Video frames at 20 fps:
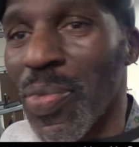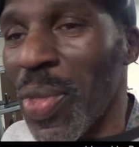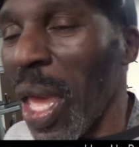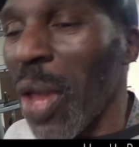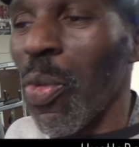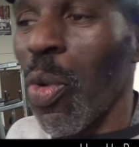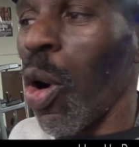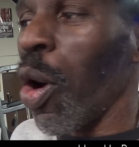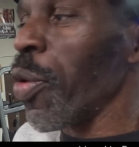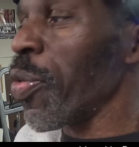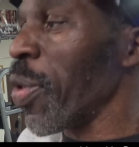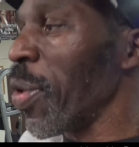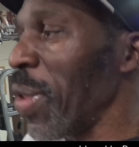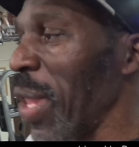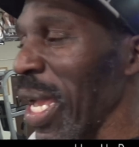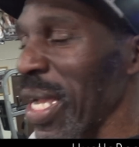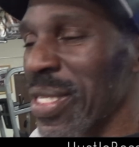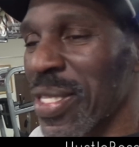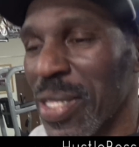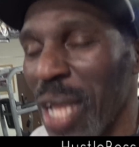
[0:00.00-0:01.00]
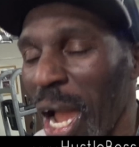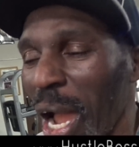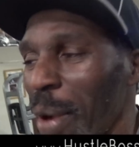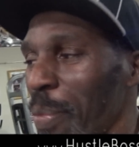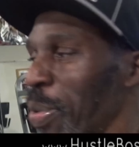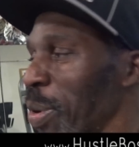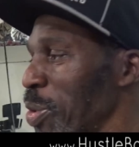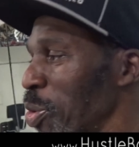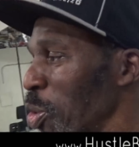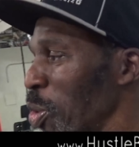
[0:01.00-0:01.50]
they want the next star,
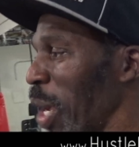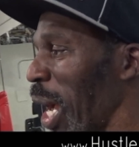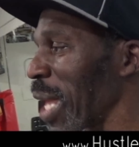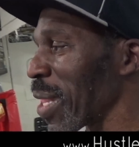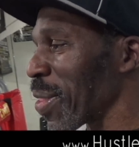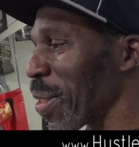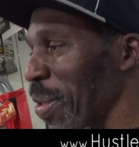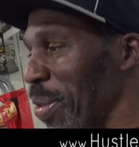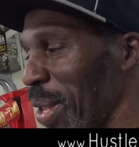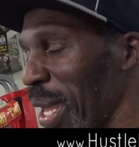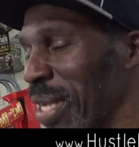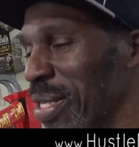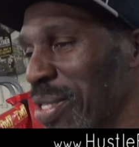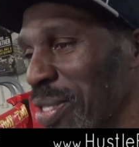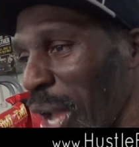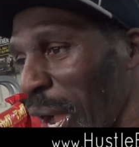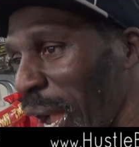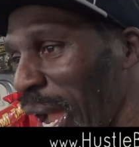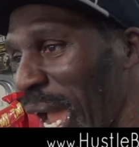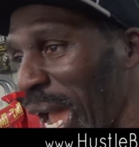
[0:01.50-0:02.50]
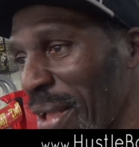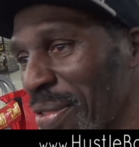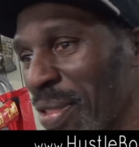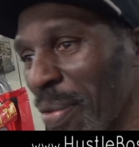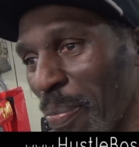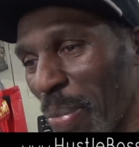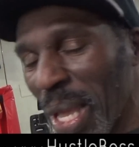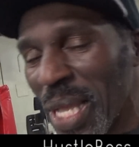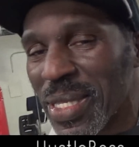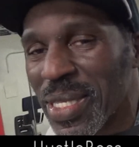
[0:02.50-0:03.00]
but you got the next star has
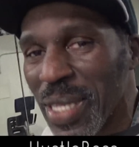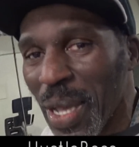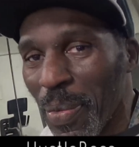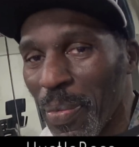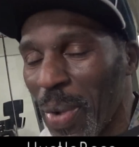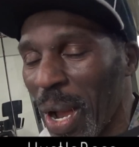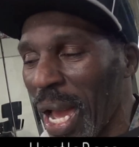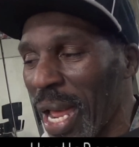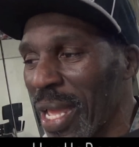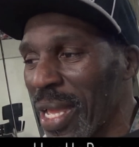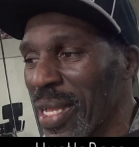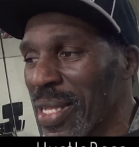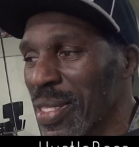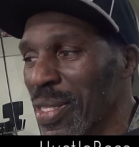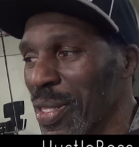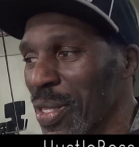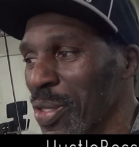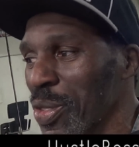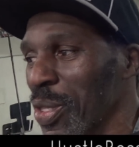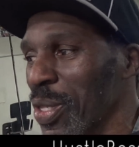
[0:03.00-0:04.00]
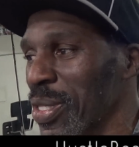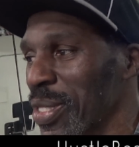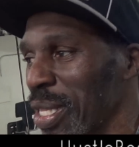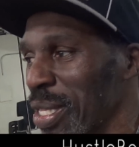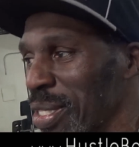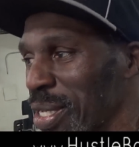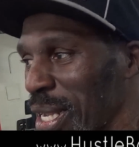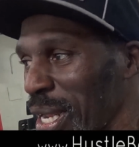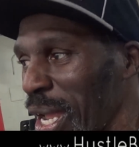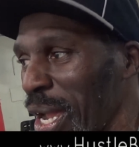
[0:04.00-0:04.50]
to beat somebody to
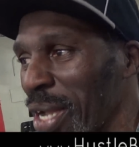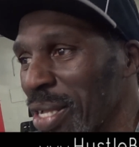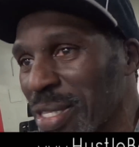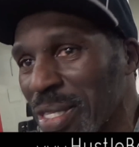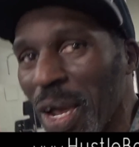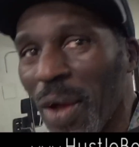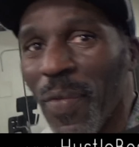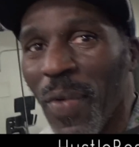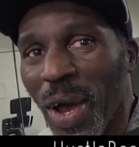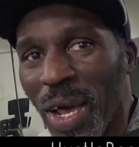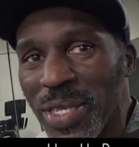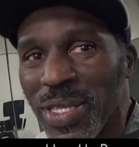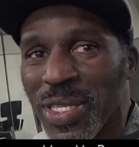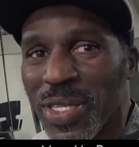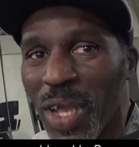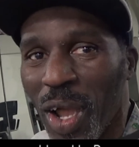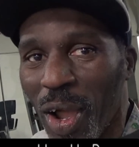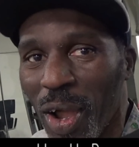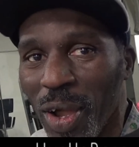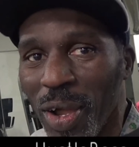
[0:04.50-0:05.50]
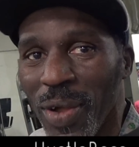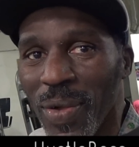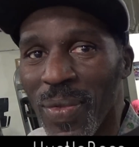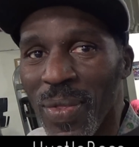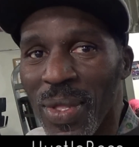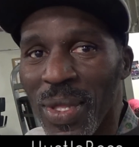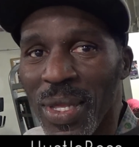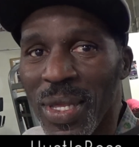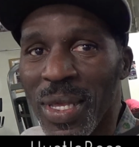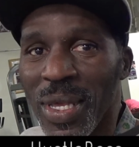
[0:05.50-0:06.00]
declare himself a star.
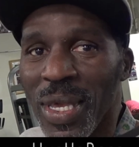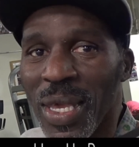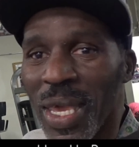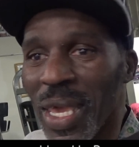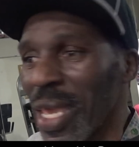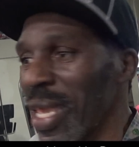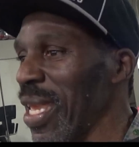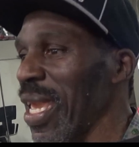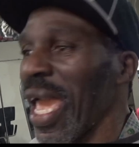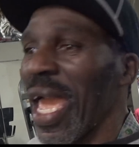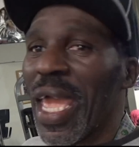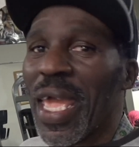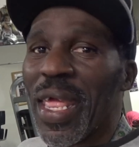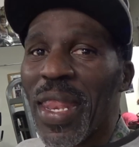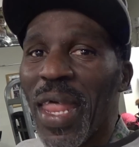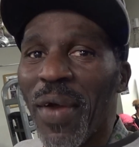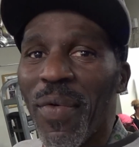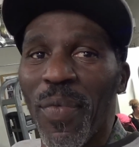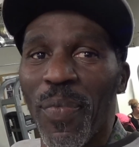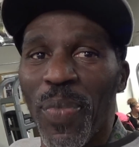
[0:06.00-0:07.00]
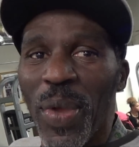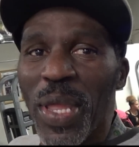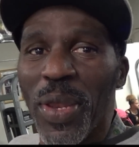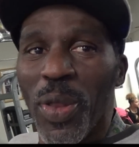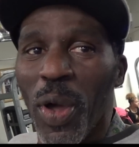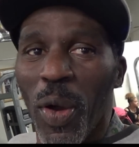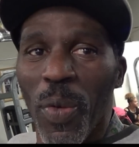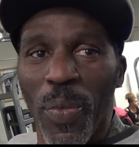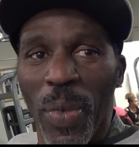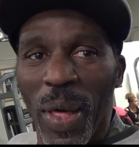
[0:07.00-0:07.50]
He ain't never beat
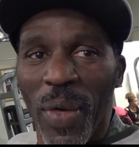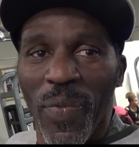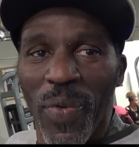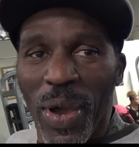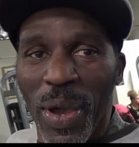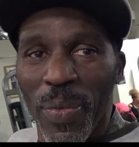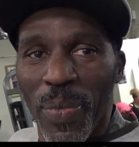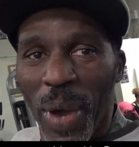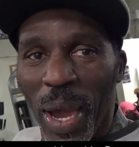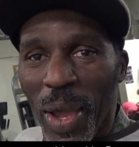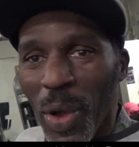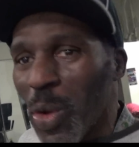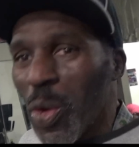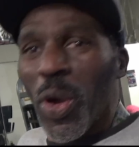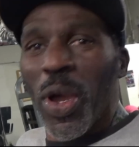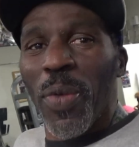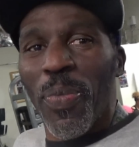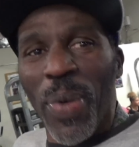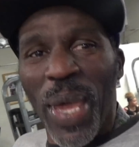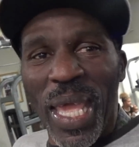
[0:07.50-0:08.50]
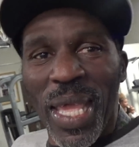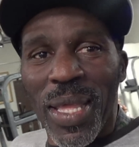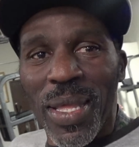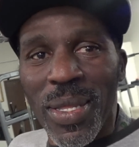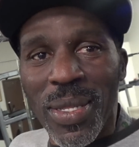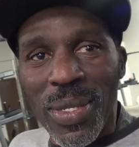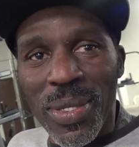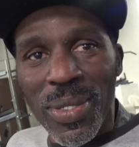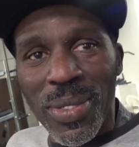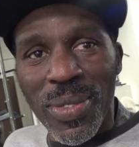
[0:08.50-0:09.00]
no motherfucking body. Who he
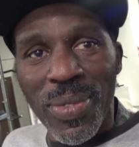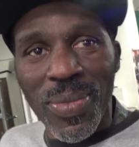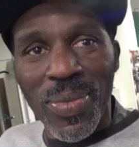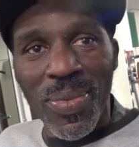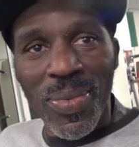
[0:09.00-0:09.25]
beat?